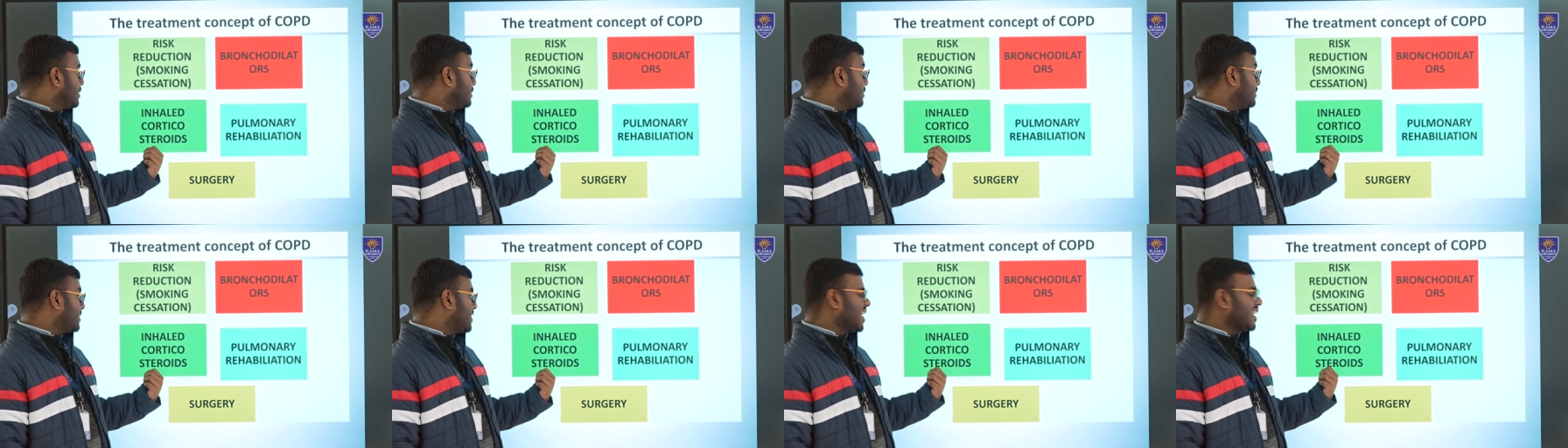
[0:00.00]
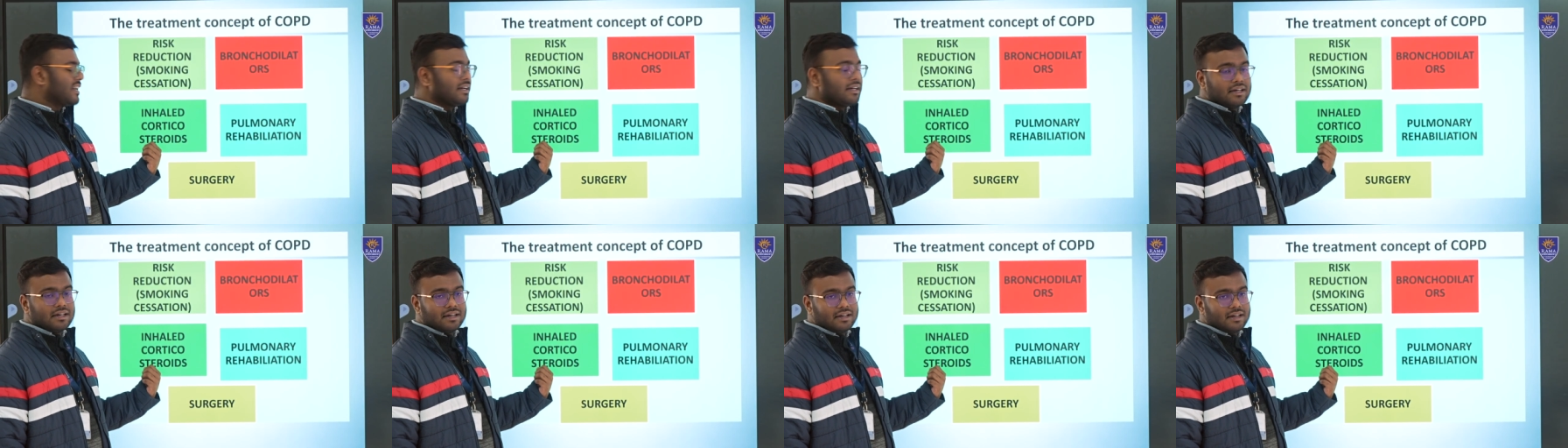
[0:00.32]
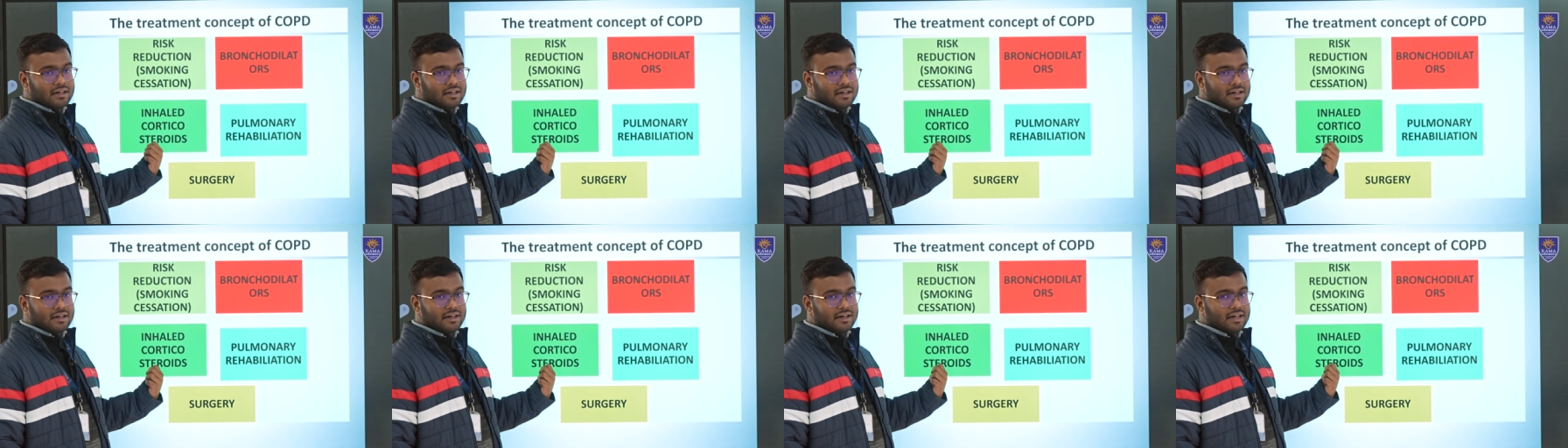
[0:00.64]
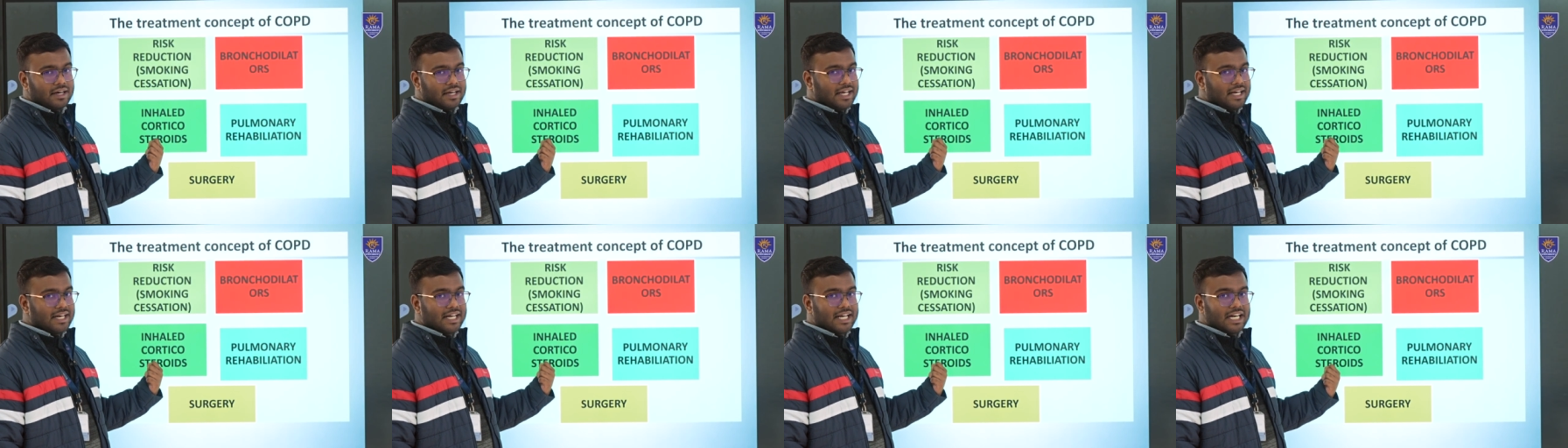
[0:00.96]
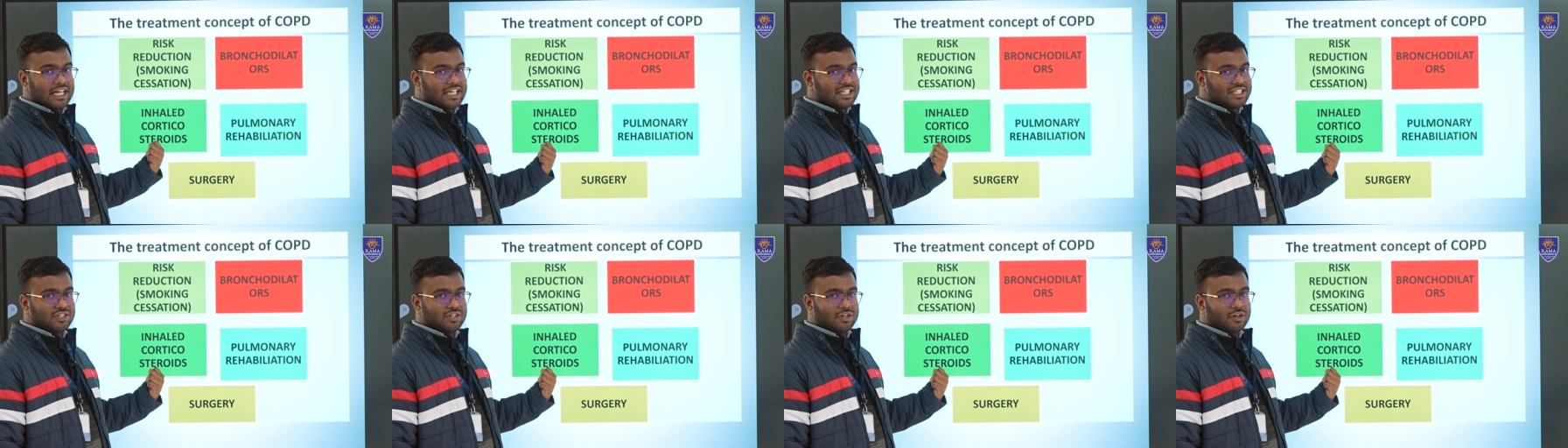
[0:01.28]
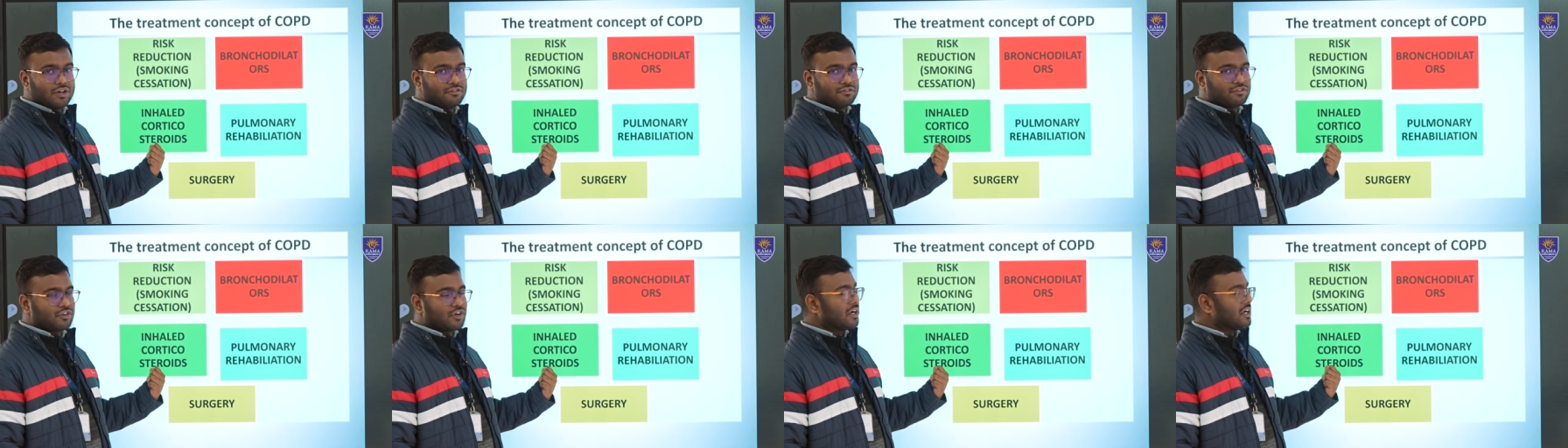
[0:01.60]
then inhalation
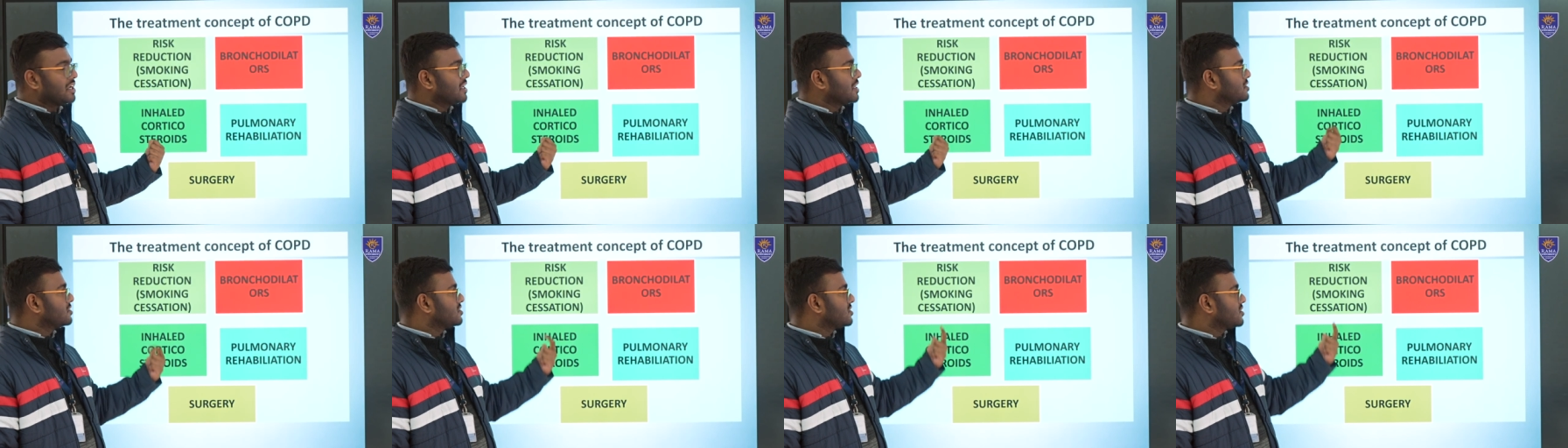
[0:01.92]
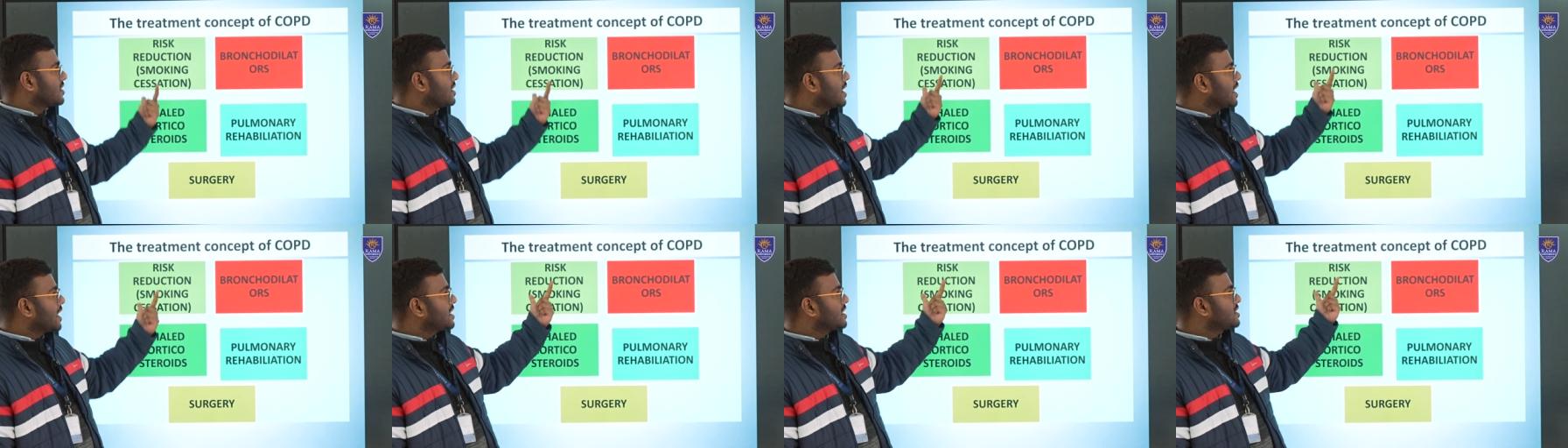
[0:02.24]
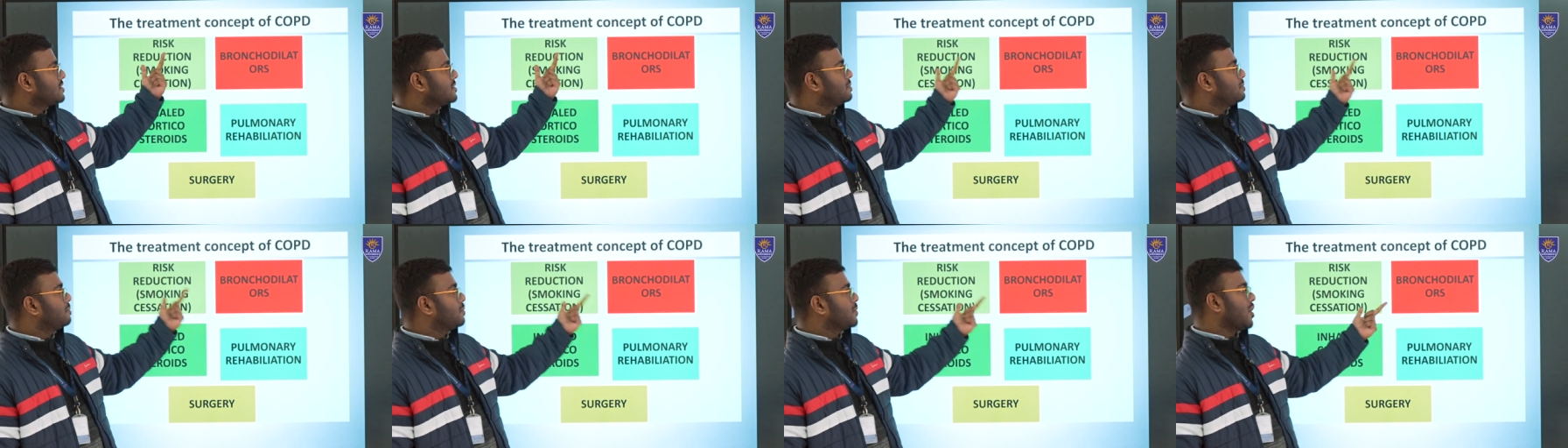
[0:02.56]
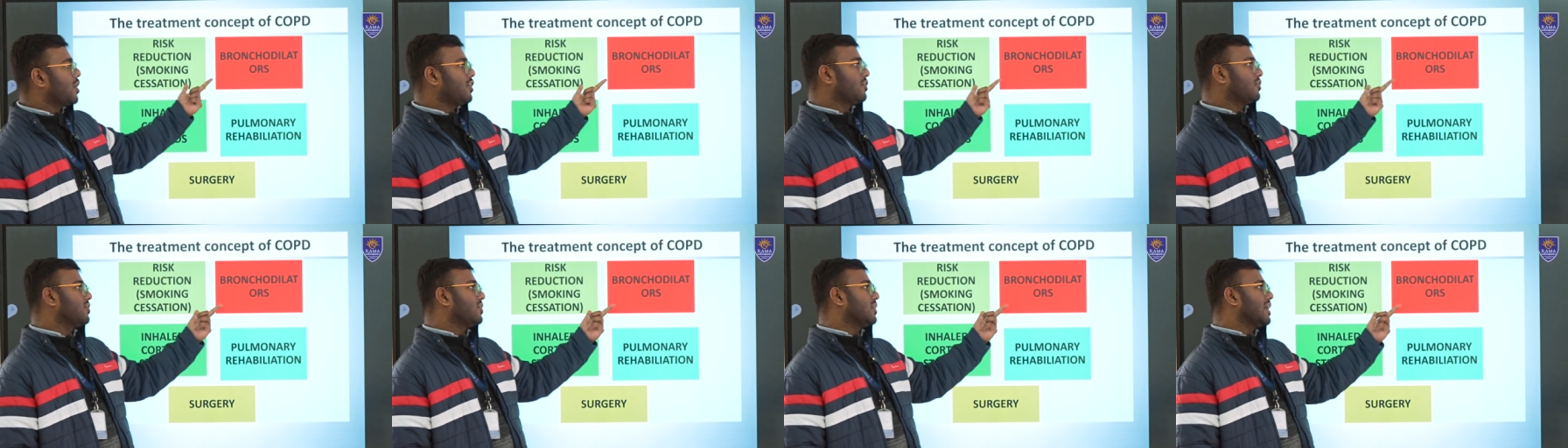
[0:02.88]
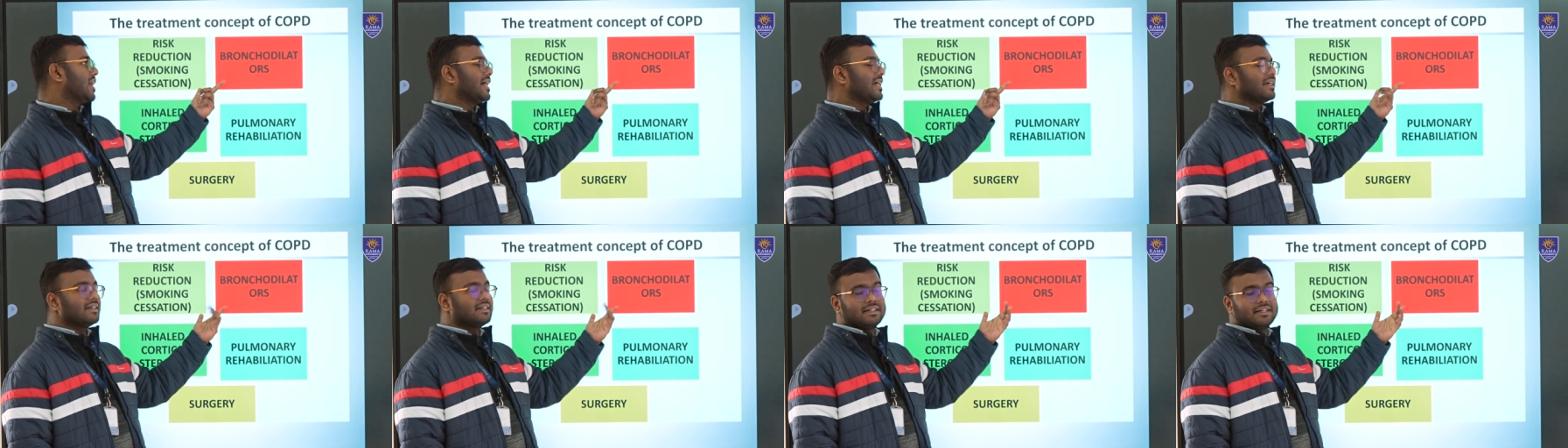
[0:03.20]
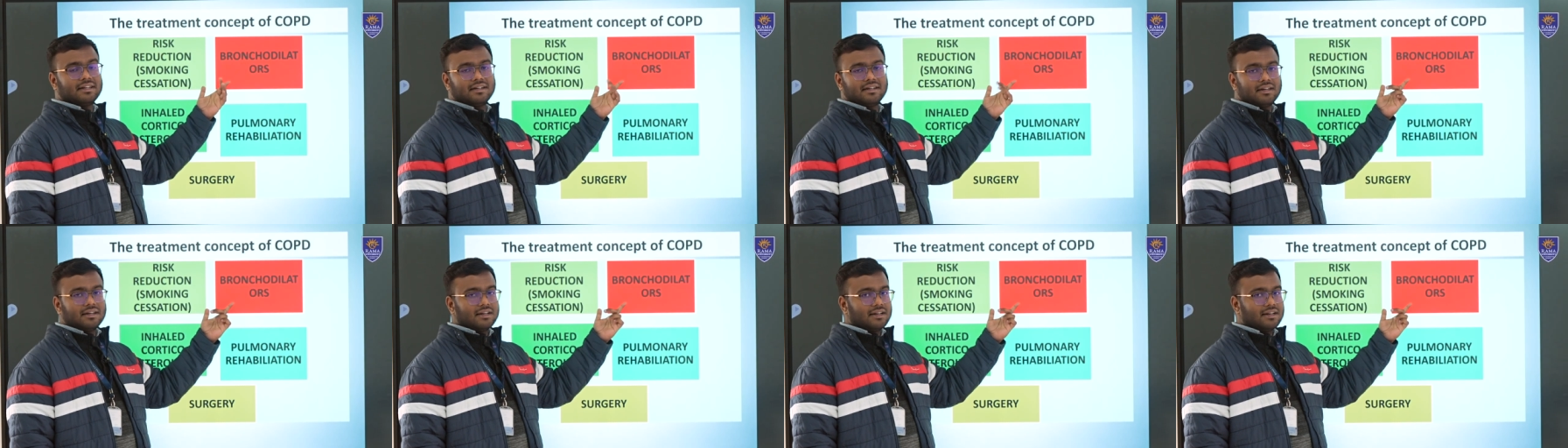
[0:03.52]
of corticosteroids,
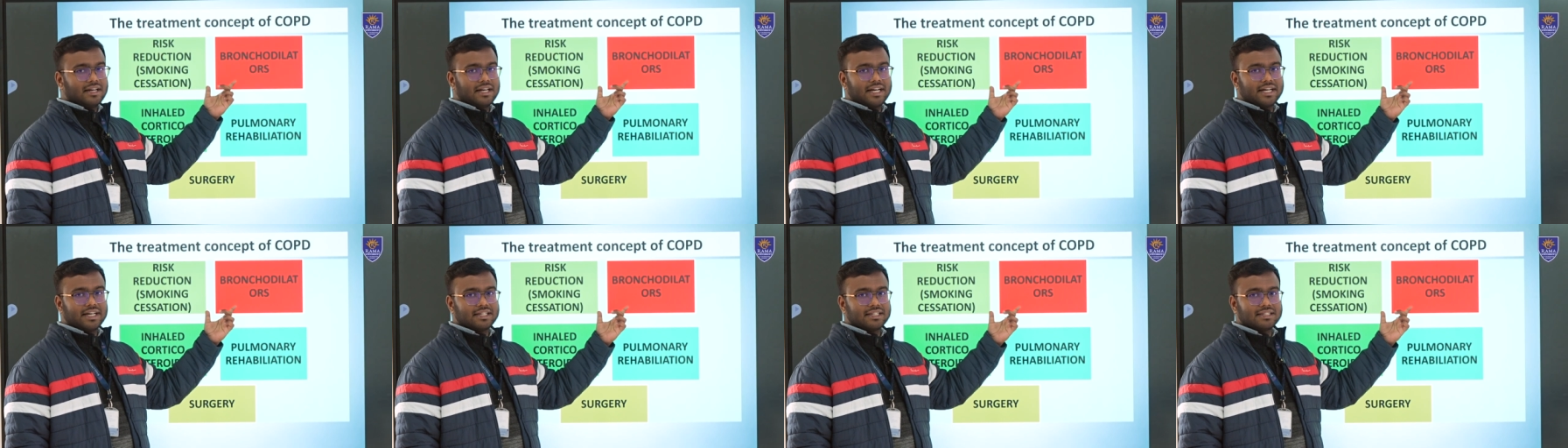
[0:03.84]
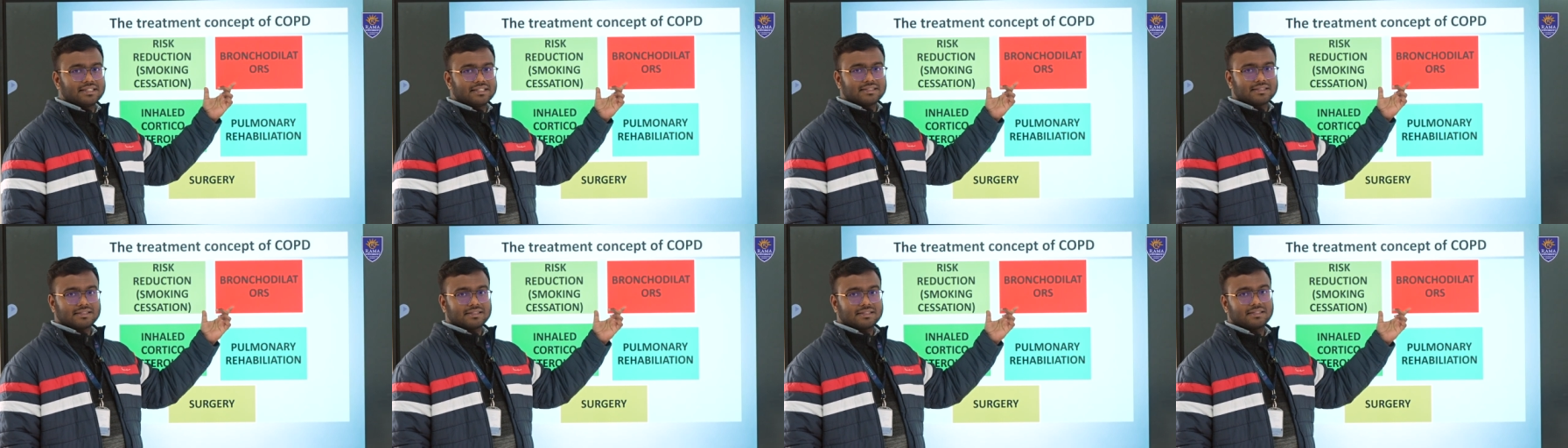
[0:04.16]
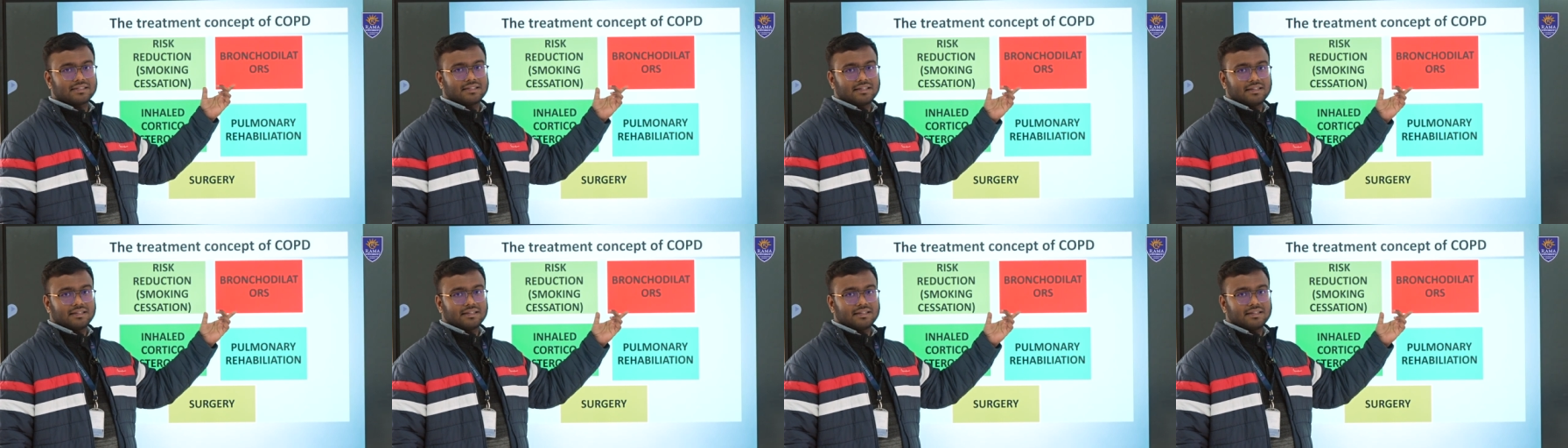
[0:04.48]
bronchodilators,